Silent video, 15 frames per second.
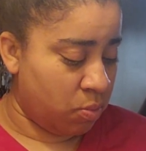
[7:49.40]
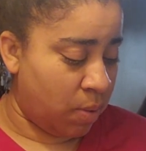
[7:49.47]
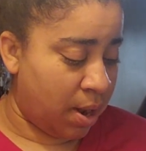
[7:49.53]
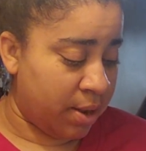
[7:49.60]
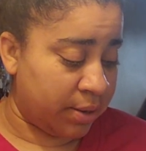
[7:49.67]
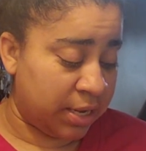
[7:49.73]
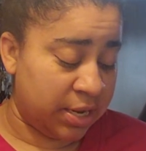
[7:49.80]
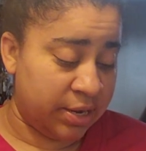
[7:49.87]

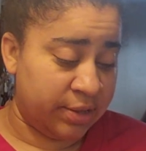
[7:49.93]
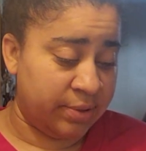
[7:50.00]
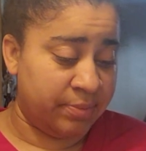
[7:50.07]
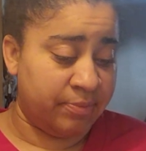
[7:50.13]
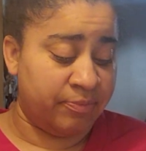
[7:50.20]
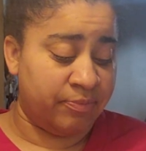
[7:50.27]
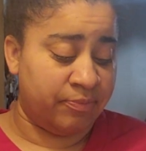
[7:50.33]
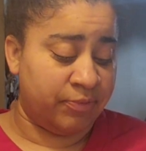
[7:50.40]
while getting
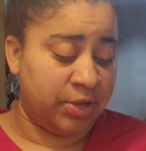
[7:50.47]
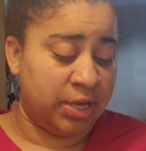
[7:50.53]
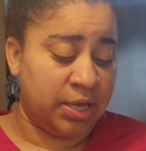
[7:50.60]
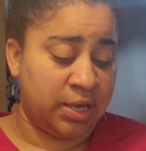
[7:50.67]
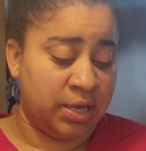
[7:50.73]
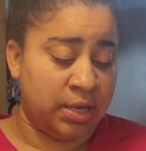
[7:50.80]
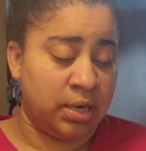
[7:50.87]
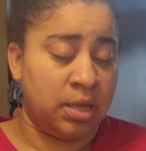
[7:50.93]

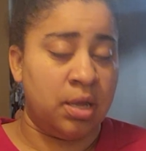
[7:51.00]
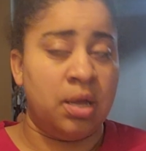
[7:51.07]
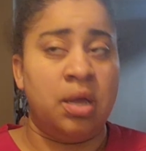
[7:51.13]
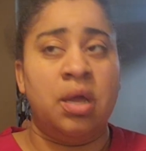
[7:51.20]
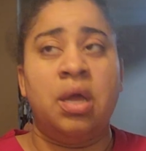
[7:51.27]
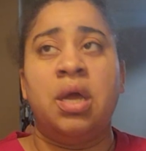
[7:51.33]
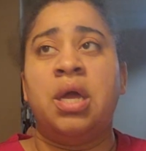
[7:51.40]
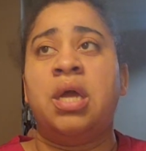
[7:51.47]
fed
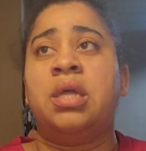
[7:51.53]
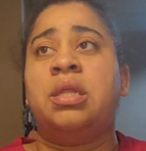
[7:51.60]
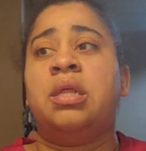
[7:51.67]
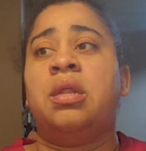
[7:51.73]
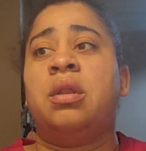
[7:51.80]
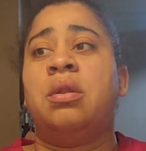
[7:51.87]
and